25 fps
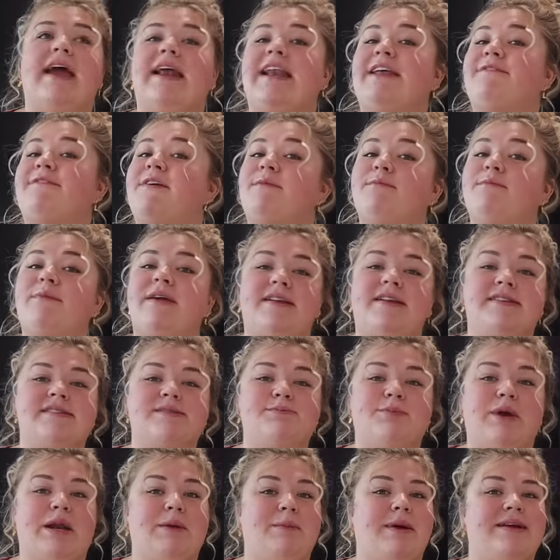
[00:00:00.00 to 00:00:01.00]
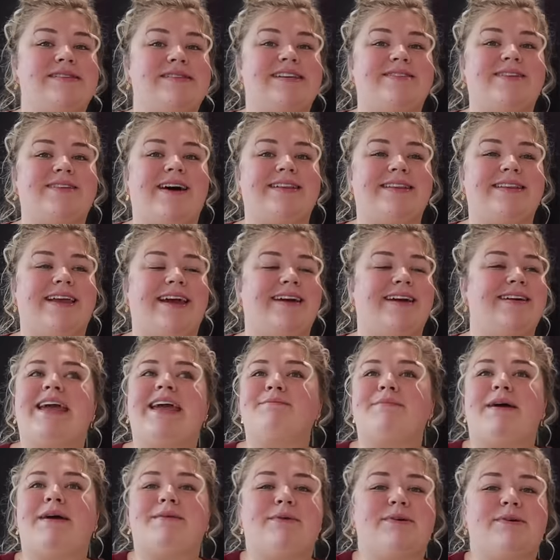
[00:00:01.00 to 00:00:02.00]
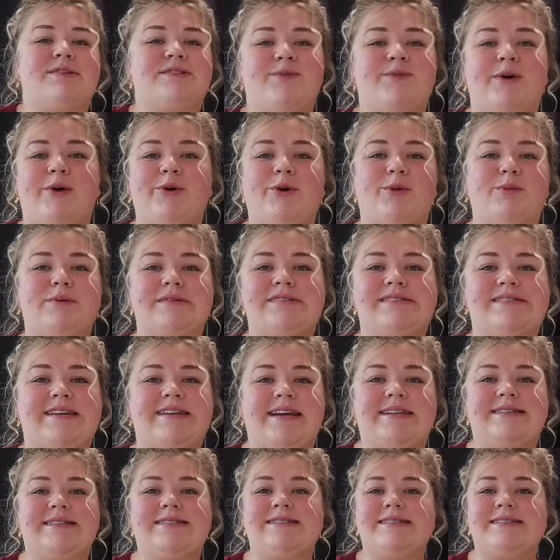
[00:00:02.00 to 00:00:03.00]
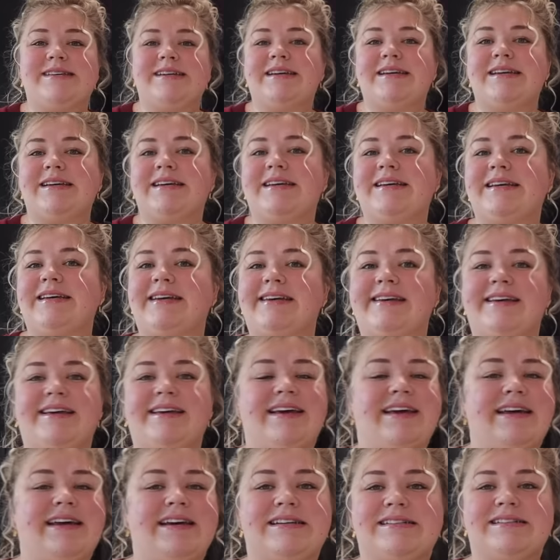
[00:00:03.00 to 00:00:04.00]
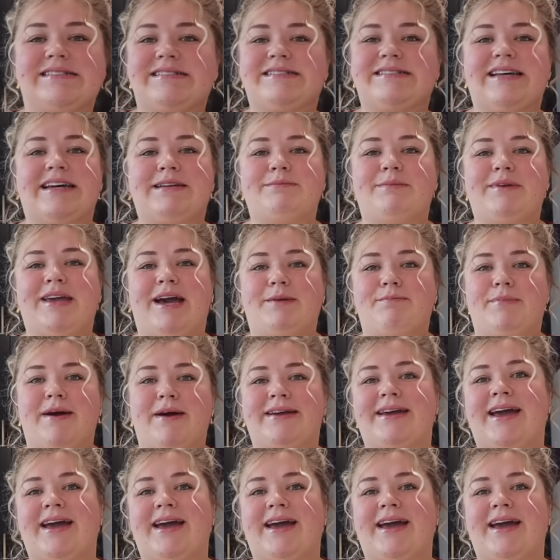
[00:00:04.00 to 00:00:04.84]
And if it means putting myself out there in my most vulnerable states sign me up, I